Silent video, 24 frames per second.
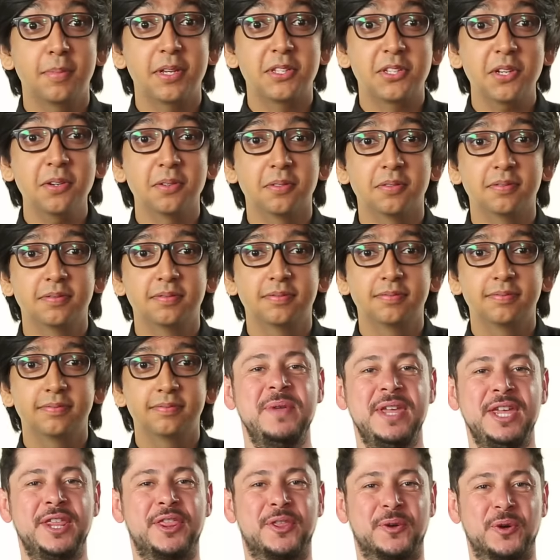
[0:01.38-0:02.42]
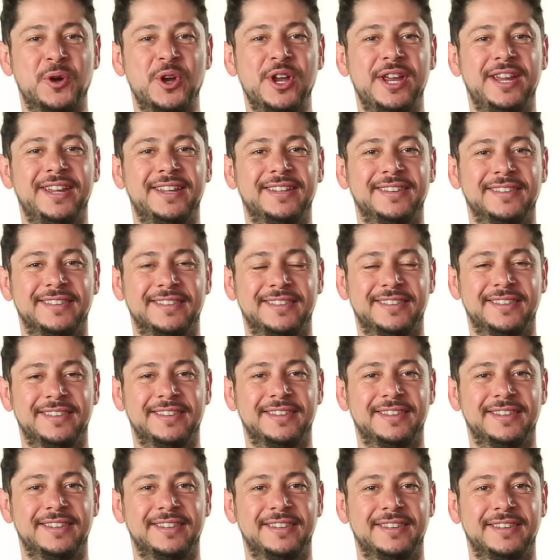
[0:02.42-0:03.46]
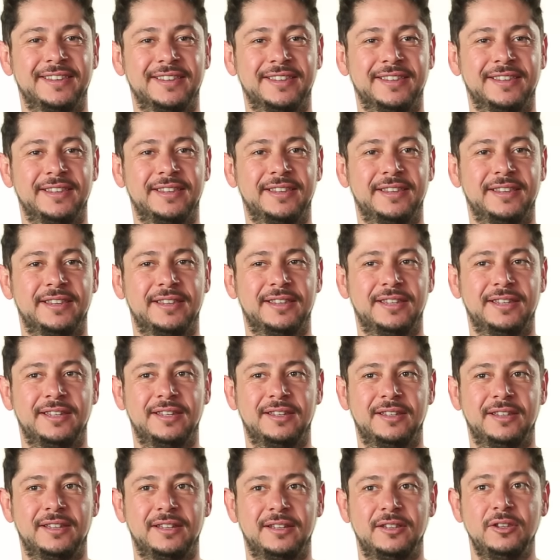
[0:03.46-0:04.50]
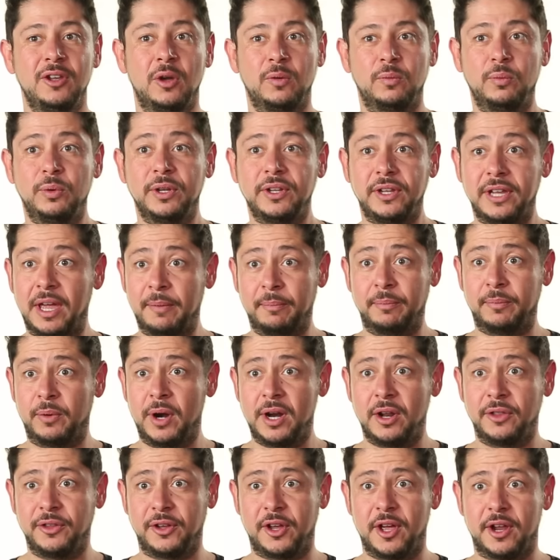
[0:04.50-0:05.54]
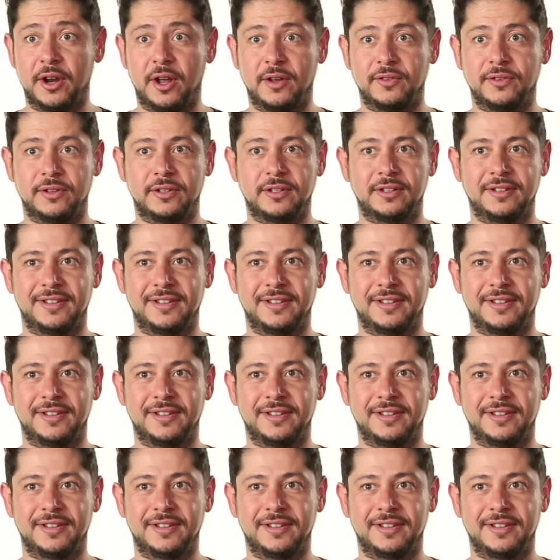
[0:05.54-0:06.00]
Me too. Me three. Really? No, really, I'm right on the cutoff.